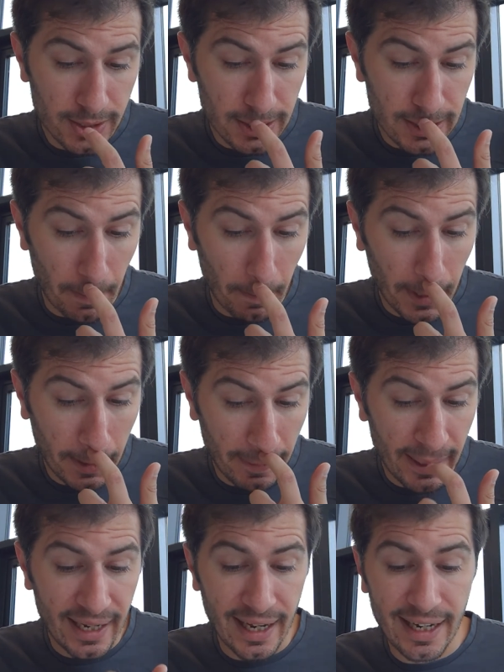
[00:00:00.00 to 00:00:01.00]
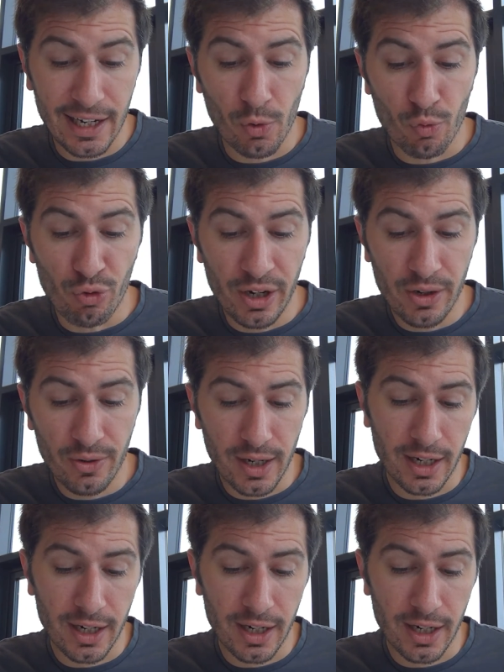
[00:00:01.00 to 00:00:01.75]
says there must be a real